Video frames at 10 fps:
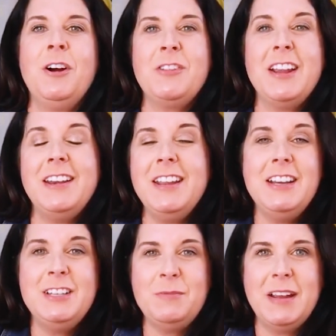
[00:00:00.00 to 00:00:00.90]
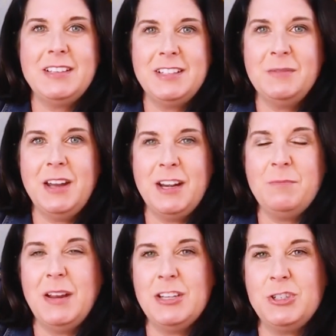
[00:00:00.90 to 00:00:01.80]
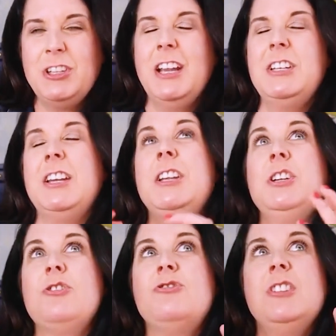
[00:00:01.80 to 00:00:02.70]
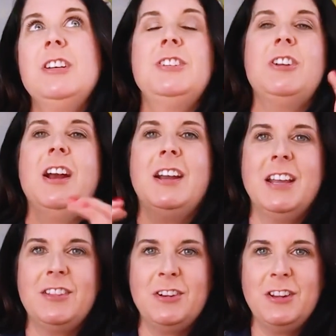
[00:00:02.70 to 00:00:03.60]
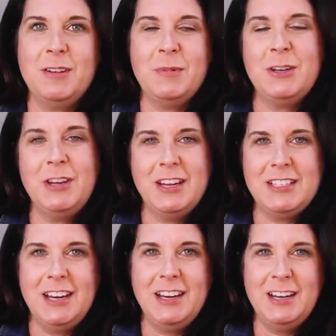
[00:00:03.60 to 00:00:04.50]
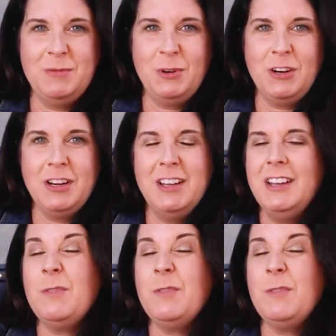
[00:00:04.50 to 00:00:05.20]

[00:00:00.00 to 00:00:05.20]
or they need to make some kind of major change and you're just trying to get through to them and you can't take it anymore,